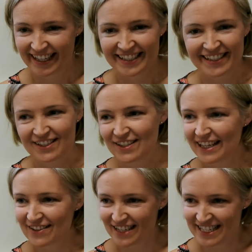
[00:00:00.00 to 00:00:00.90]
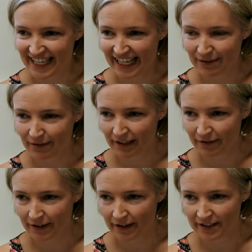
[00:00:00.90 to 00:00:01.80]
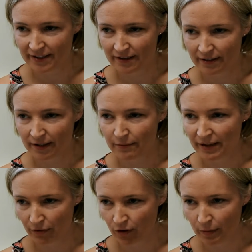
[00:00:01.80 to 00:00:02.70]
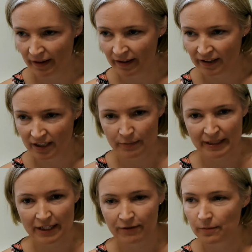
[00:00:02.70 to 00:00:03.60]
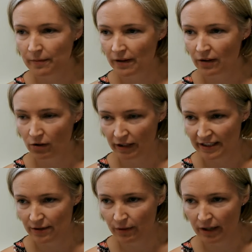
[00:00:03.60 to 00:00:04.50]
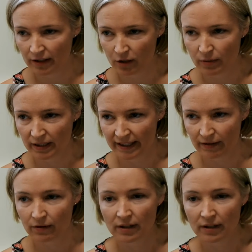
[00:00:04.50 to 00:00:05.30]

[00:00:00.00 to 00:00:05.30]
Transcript: So it was 2010 when I first went to Hoima. I'd heard about it from other colleagues at work who'd been out